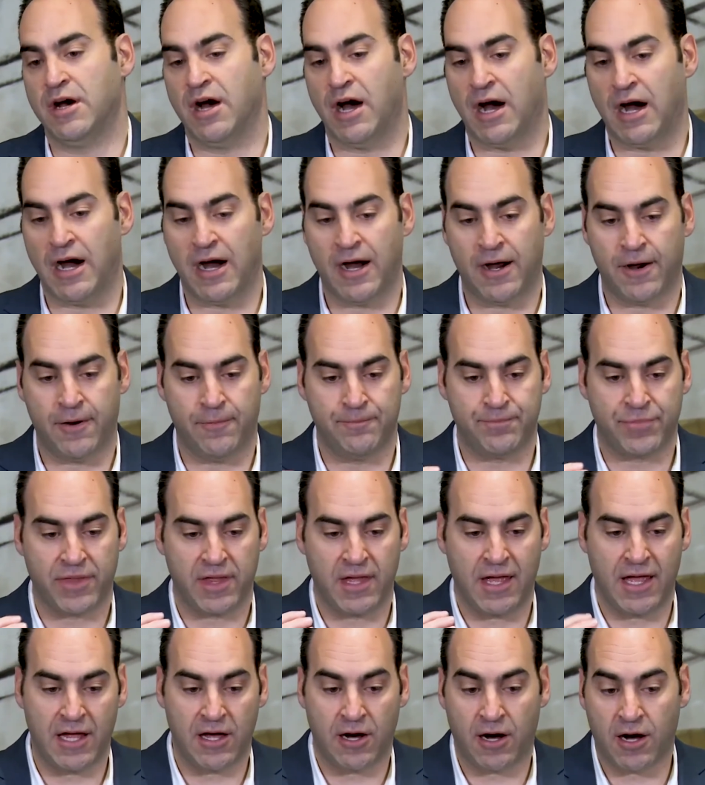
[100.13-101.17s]
um,
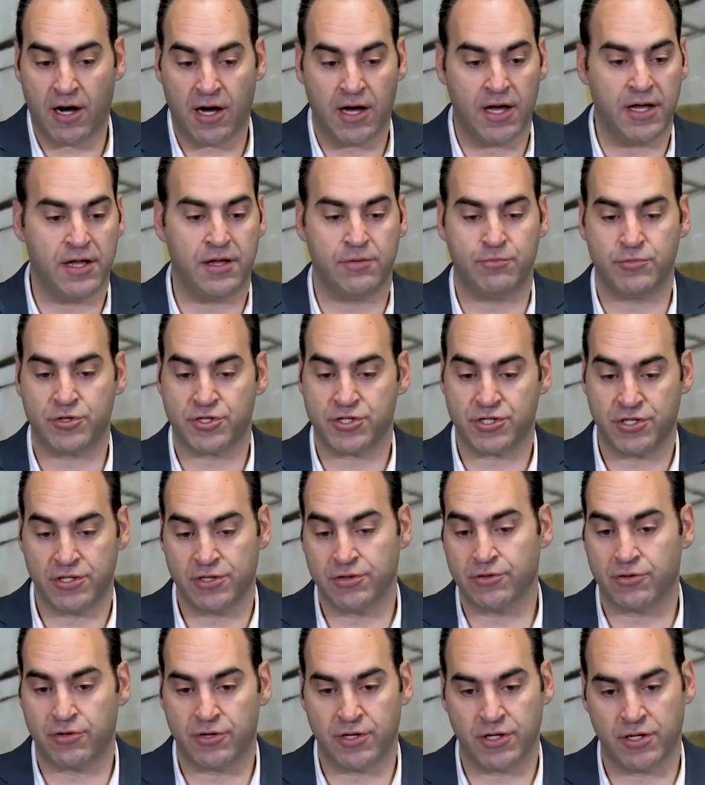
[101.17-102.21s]
A I and
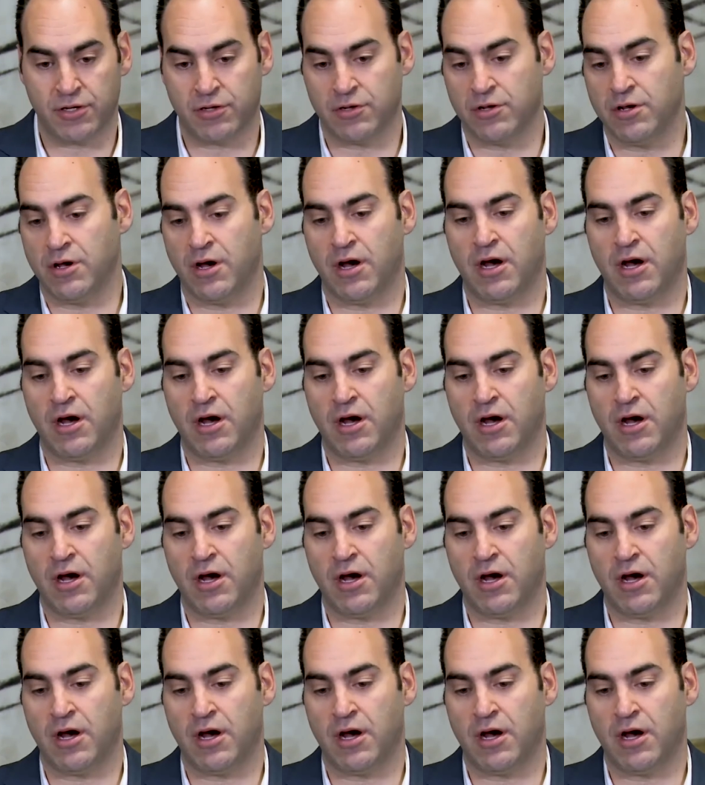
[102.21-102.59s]
machine learning